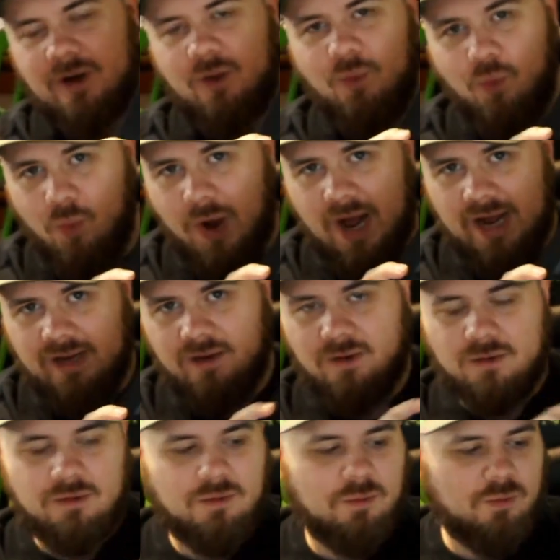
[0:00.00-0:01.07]
a
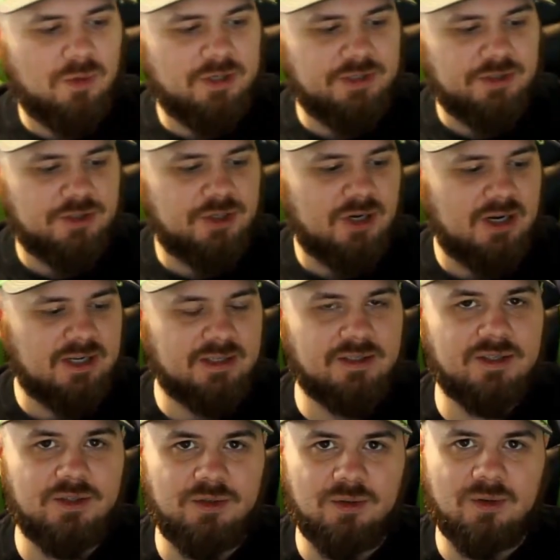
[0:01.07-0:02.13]
while when you're trying
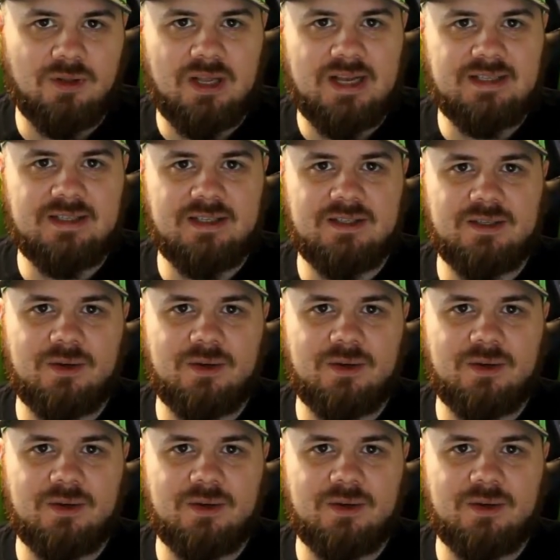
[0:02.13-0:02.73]
to utilize this.